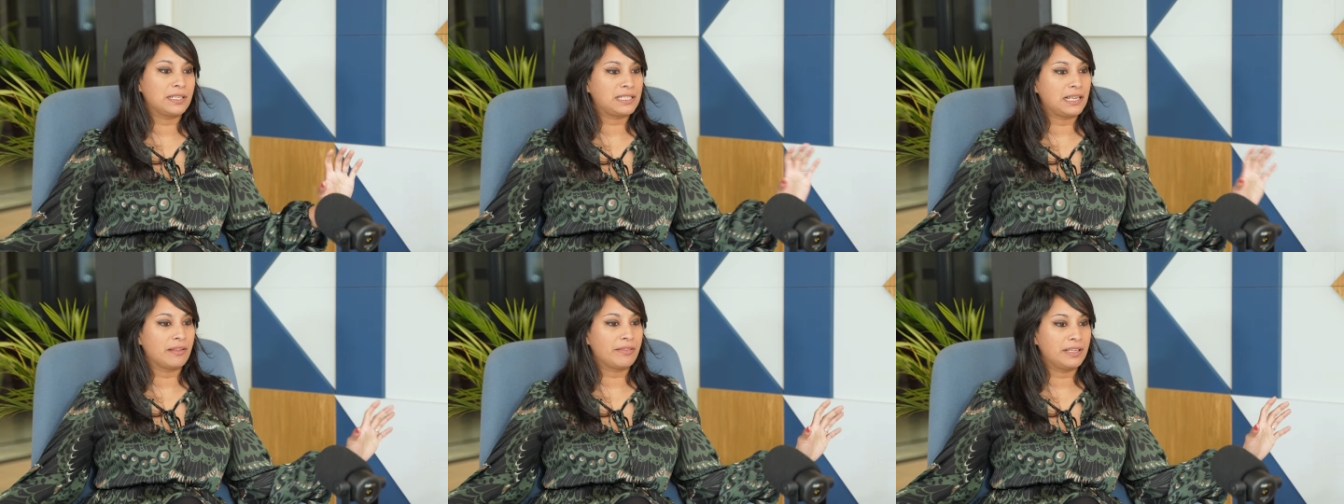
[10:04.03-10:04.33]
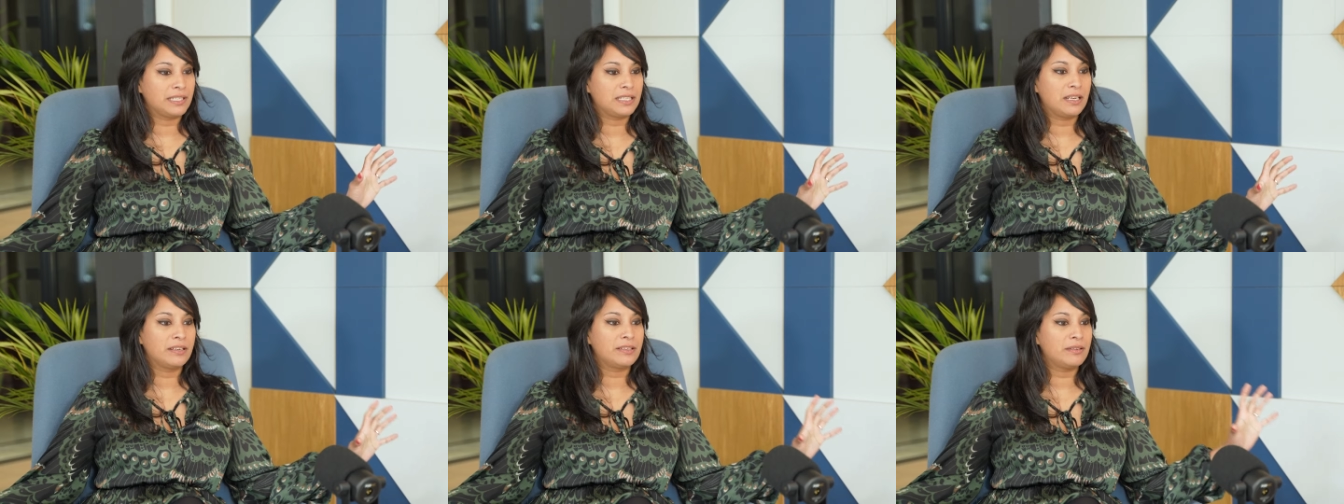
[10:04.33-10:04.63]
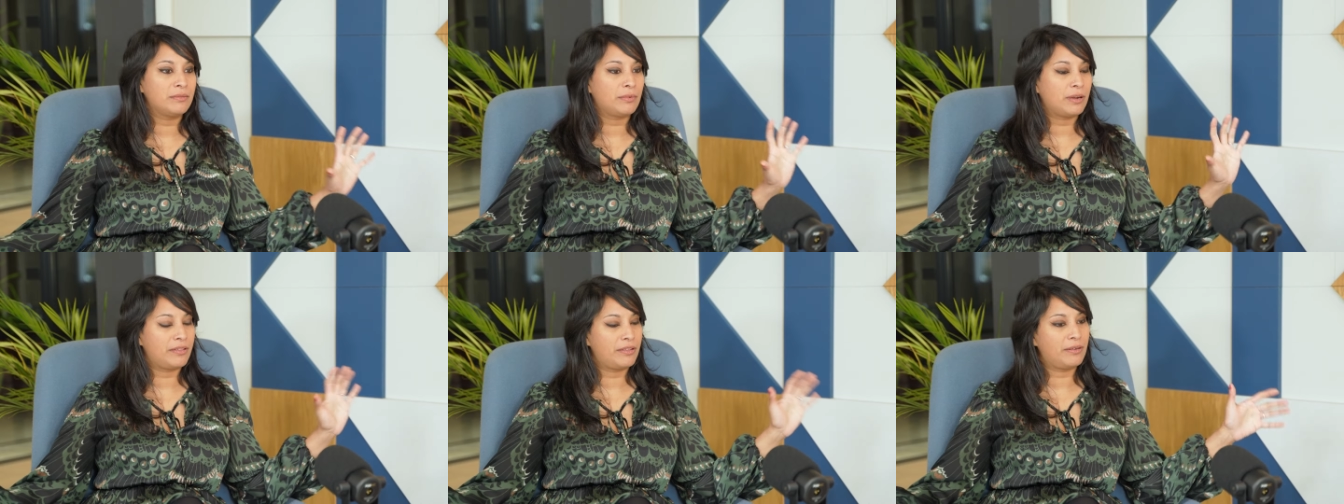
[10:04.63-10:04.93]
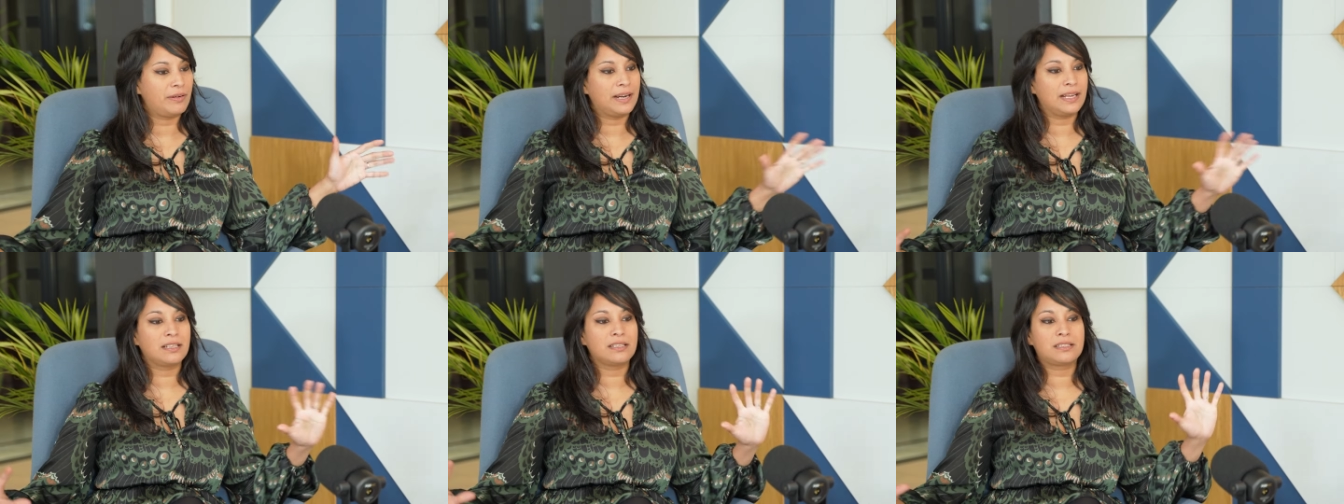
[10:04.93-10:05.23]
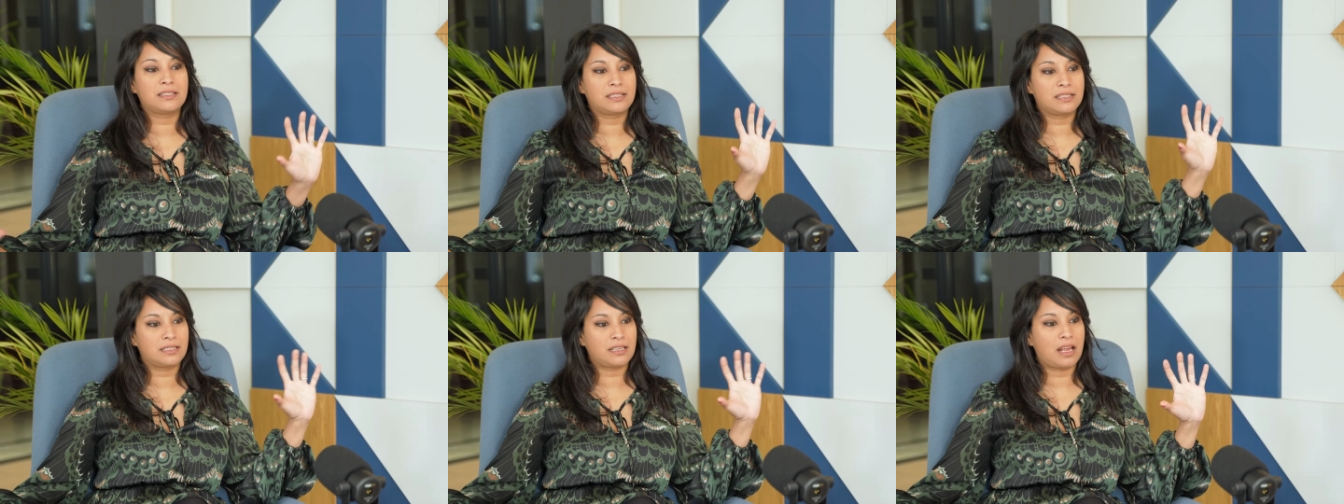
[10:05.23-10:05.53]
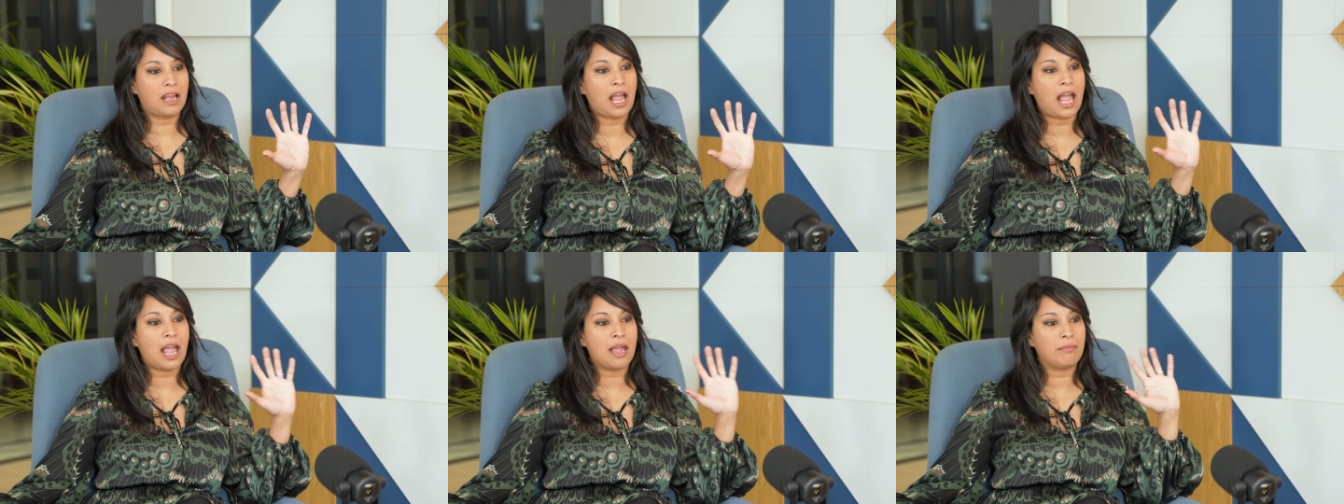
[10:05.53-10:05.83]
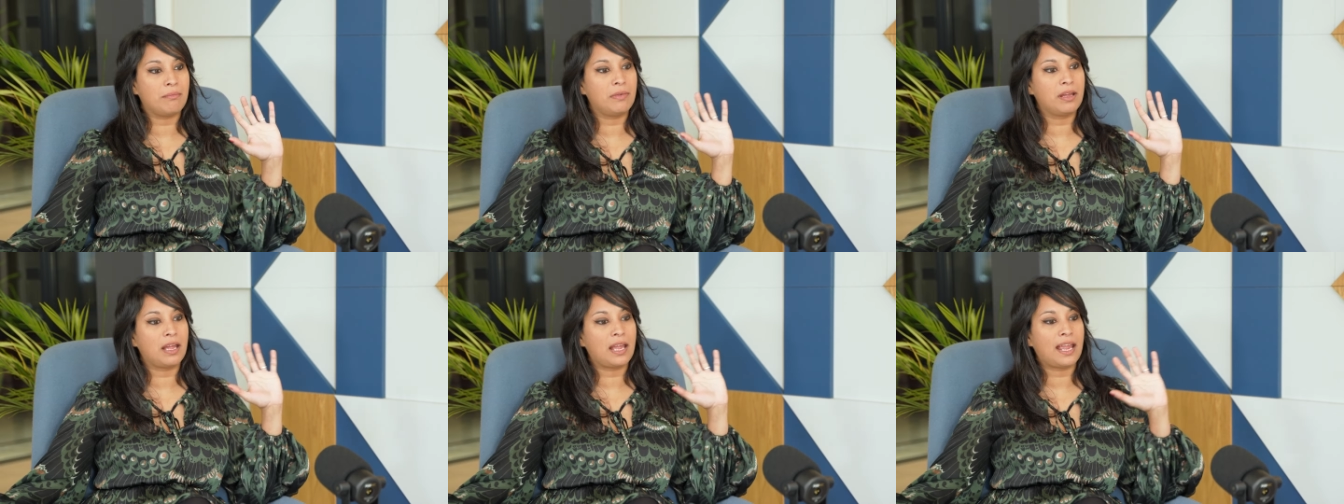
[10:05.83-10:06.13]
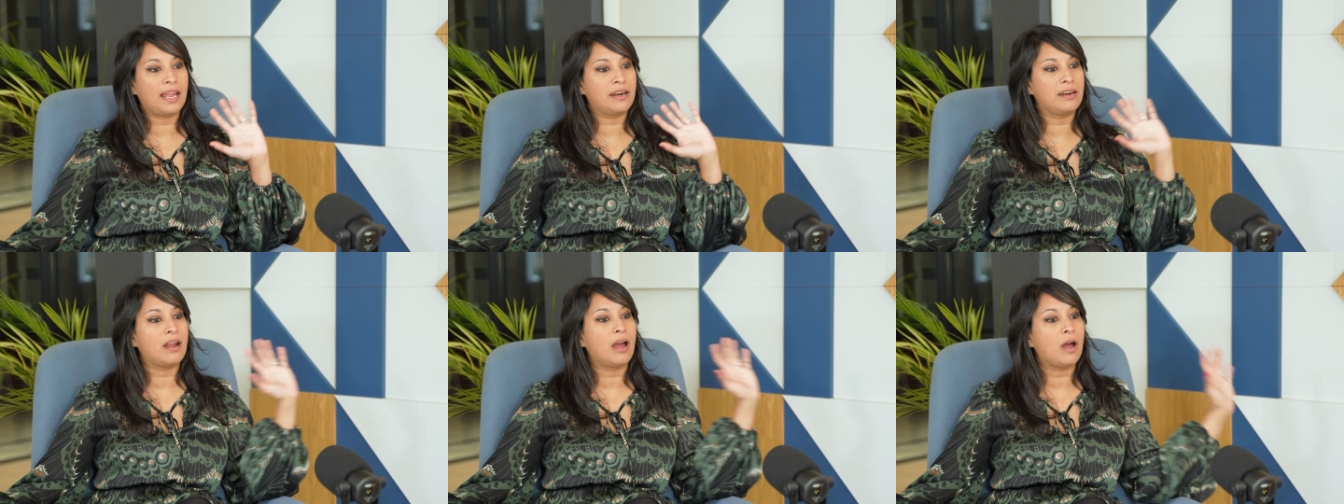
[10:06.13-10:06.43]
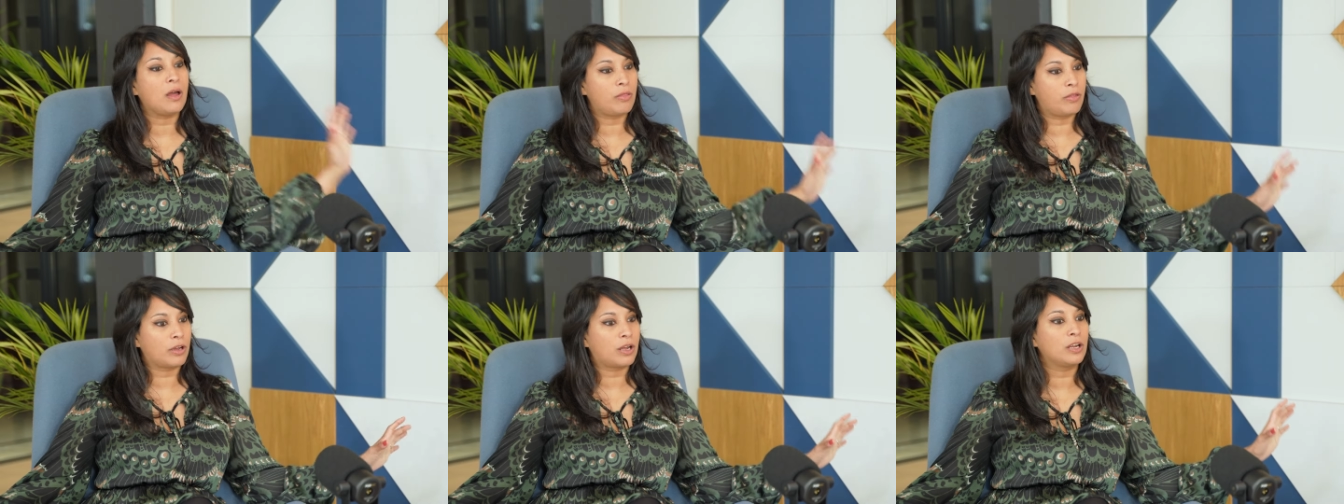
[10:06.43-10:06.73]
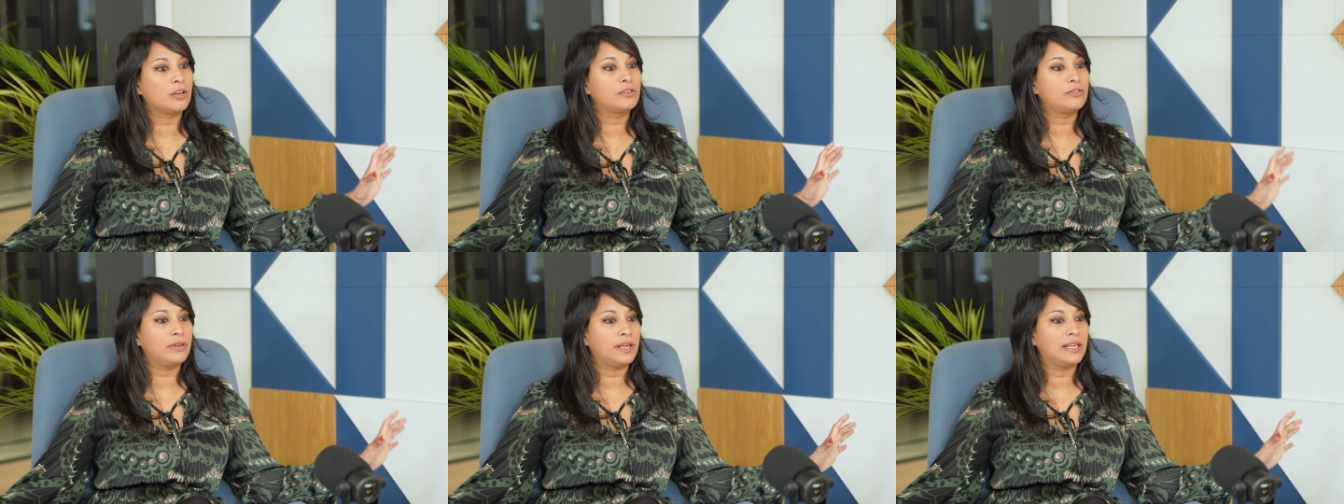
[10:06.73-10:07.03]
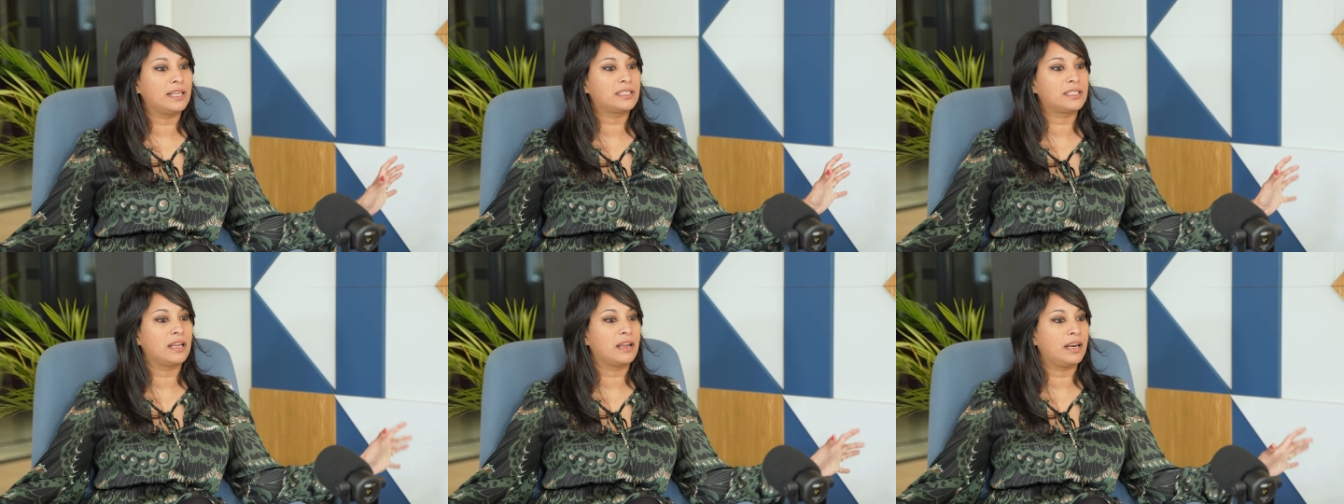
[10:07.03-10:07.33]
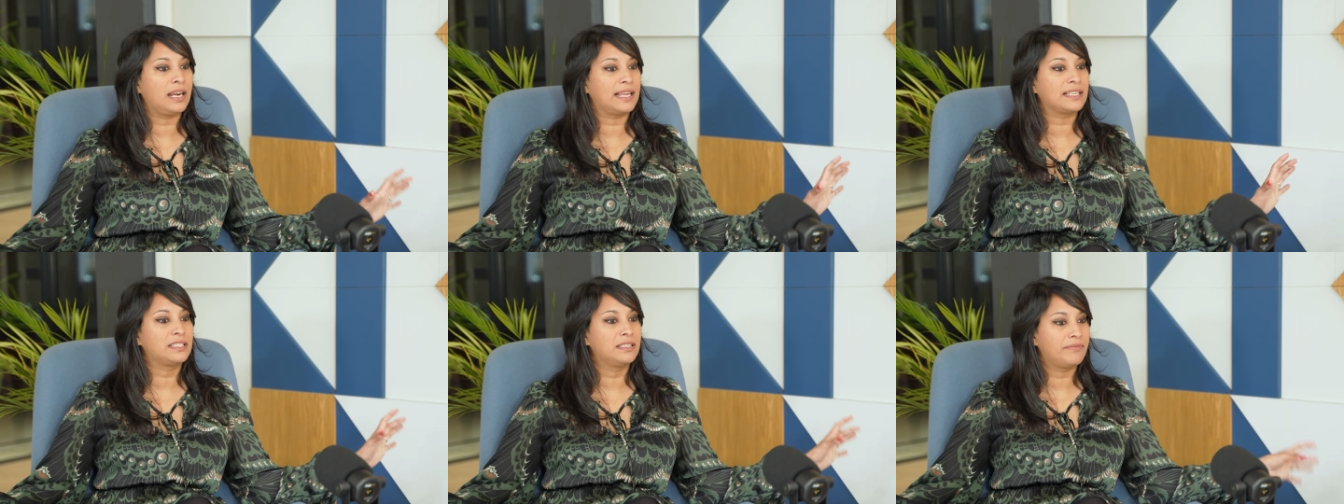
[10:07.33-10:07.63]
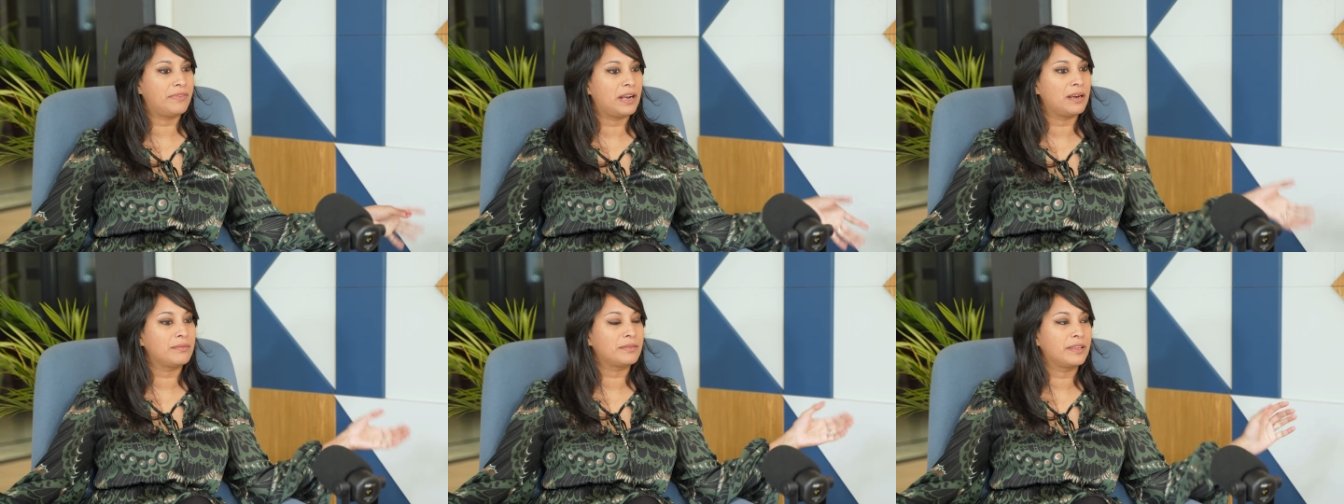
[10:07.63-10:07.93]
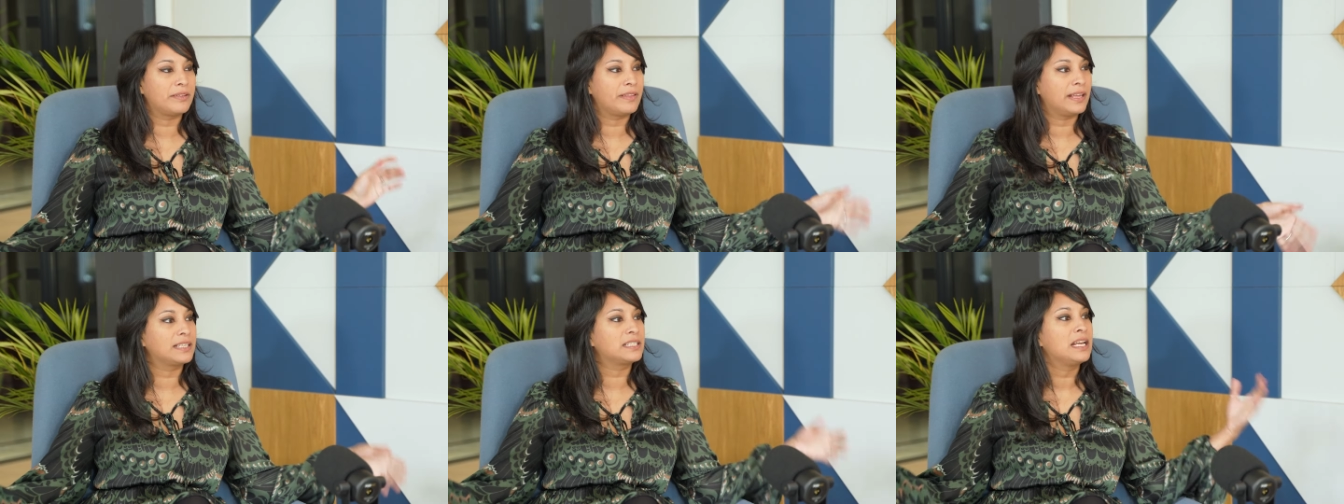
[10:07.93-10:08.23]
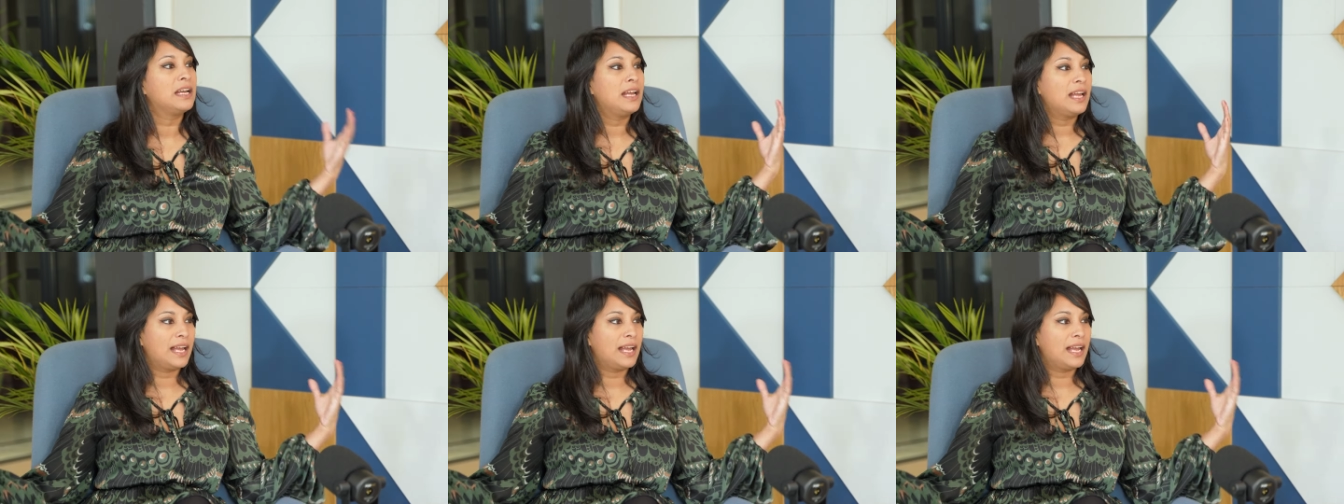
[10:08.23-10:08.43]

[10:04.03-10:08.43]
it's Southeast London, whether it's um, in other countries that are less developed and things.